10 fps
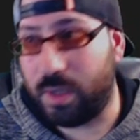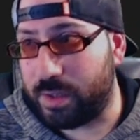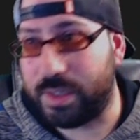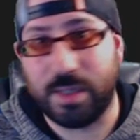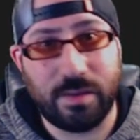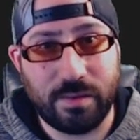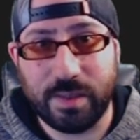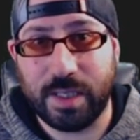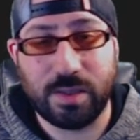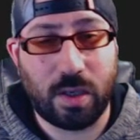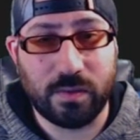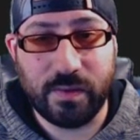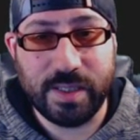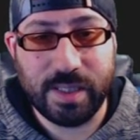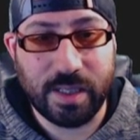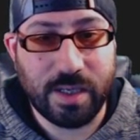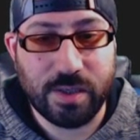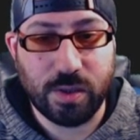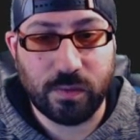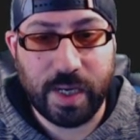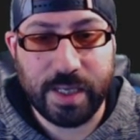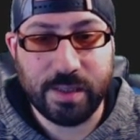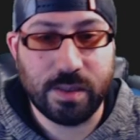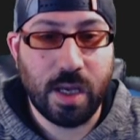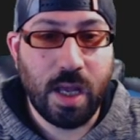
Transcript: until they start releasing additional raids.